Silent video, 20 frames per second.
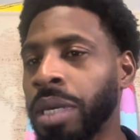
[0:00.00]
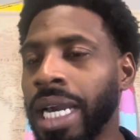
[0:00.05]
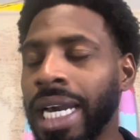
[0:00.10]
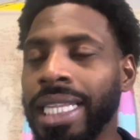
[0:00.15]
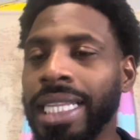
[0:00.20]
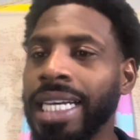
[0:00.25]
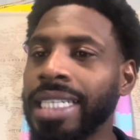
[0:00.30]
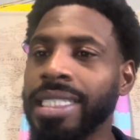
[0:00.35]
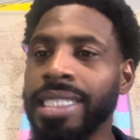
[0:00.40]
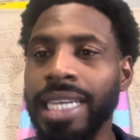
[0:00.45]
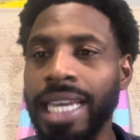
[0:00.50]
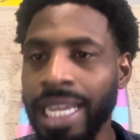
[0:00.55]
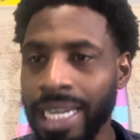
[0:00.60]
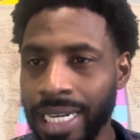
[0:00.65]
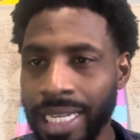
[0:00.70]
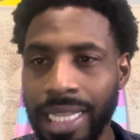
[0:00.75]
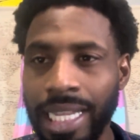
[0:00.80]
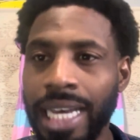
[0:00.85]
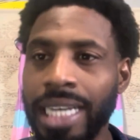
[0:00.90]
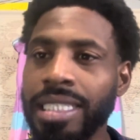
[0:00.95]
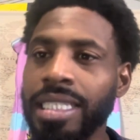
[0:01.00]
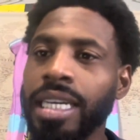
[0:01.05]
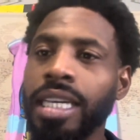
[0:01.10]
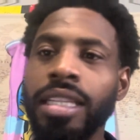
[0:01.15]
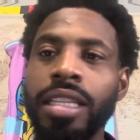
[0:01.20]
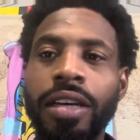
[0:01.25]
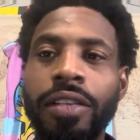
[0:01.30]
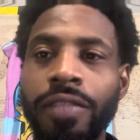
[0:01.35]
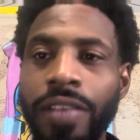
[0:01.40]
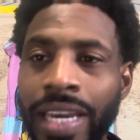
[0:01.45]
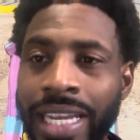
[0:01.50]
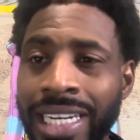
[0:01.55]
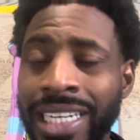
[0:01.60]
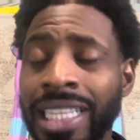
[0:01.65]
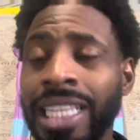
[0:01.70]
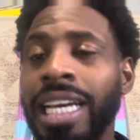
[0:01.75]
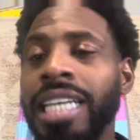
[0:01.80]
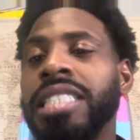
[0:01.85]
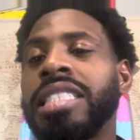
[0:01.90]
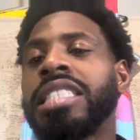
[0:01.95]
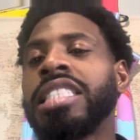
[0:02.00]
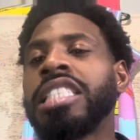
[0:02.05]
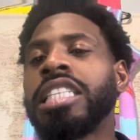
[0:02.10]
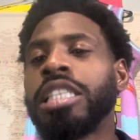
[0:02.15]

I like to analyze. I love analyzing.